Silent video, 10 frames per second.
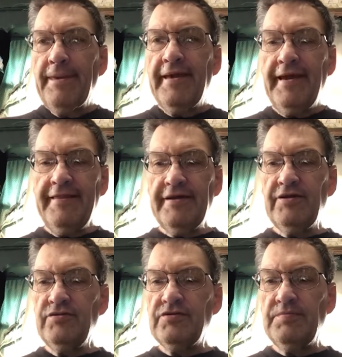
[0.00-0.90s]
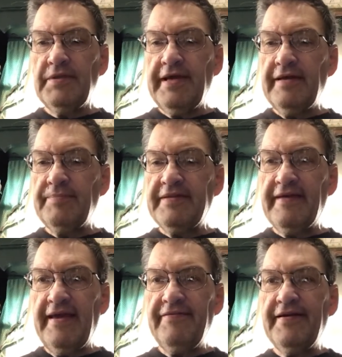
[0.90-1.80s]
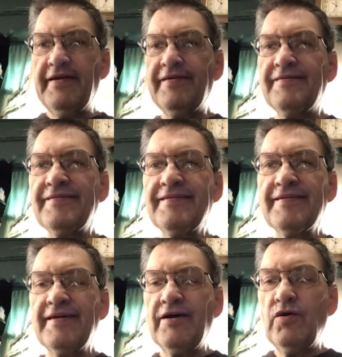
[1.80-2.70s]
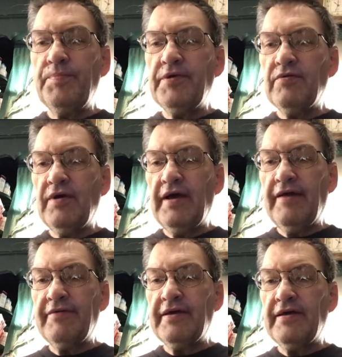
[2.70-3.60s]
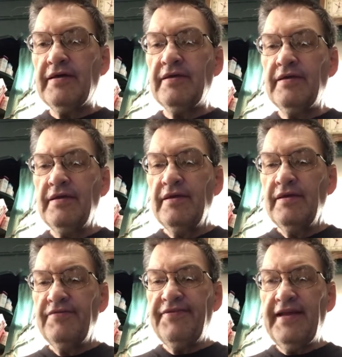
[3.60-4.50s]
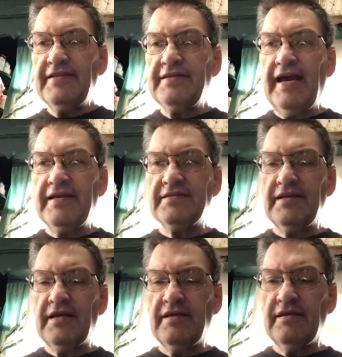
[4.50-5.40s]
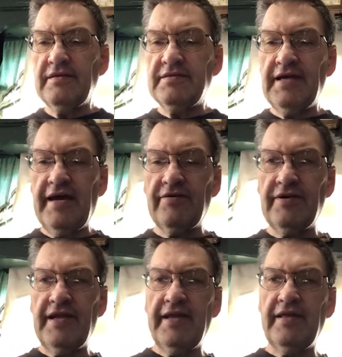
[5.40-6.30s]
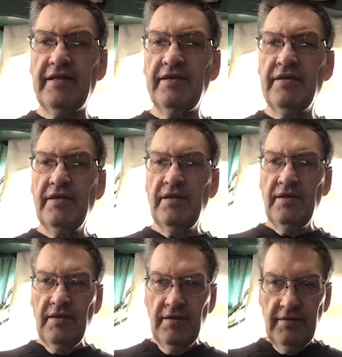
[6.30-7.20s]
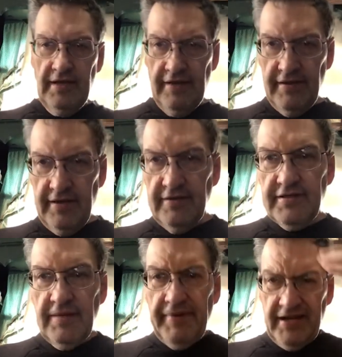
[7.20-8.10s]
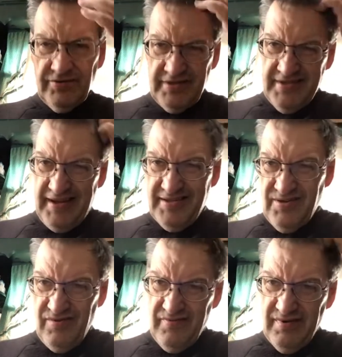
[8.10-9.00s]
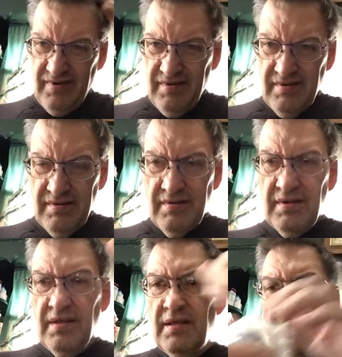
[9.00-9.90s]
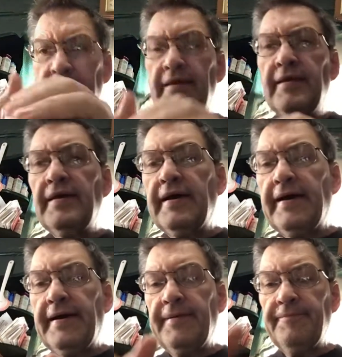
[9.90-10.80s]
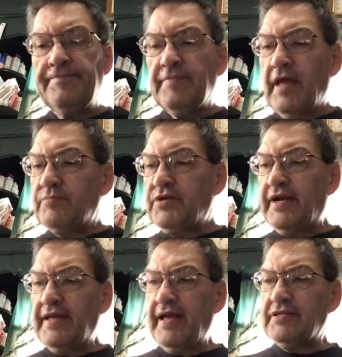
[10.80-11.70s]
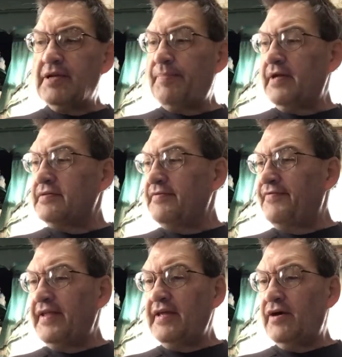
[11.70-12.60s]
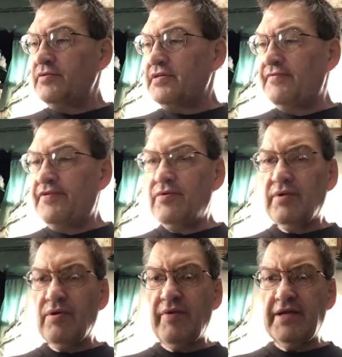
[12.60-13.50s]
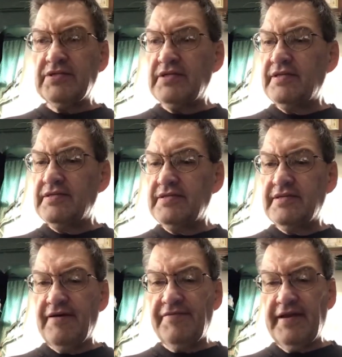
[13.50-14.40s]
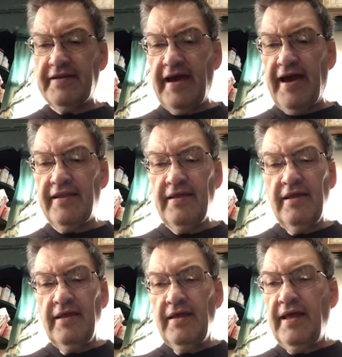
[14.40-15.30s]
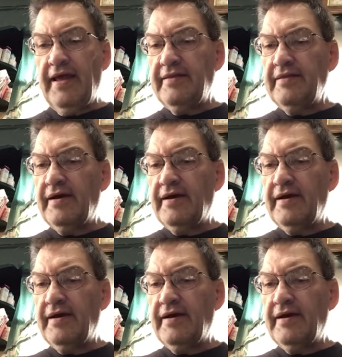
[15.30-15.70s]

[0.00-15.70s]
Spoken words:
Hey there, YouTube land. Big Dave here. I hope you're all having a fantastic Saturday now that St. Patrick's Day is over. I'm trying to catch up on some videos and viewer questions and stuff like that. And